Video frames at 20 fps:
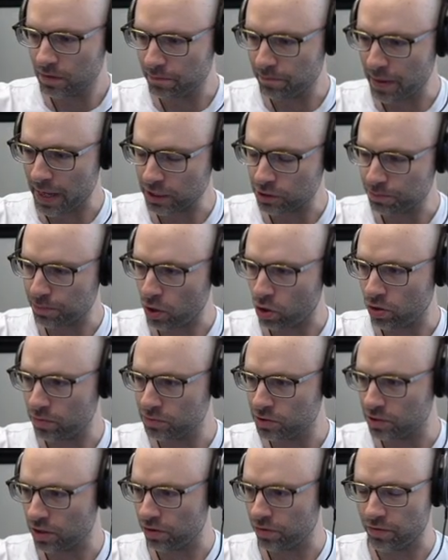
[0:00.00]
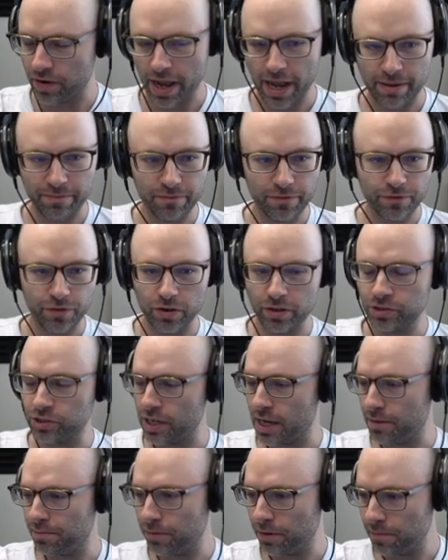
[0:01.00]
Best poems don't rhyme. For
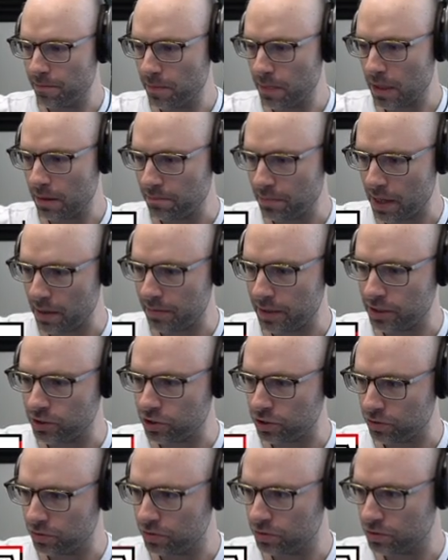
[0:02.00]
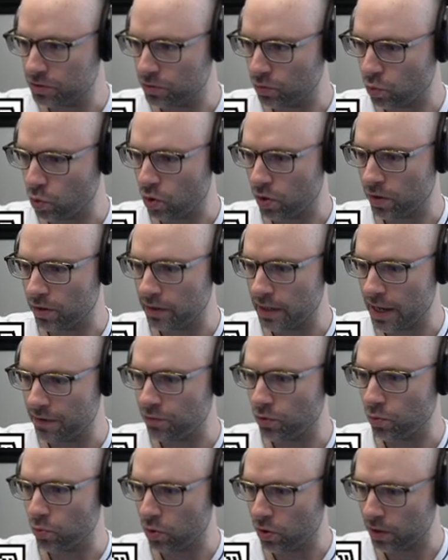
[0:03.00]
example, baby shoes worn never
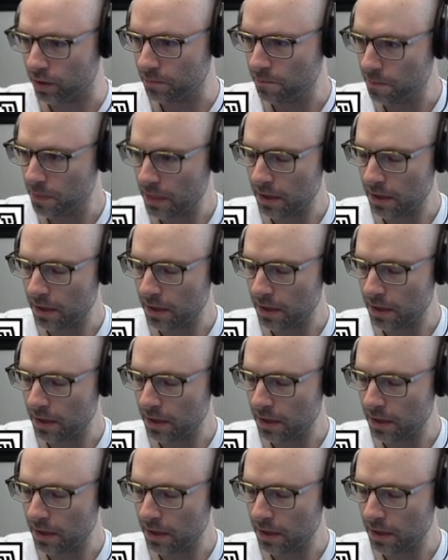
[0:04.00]
worn.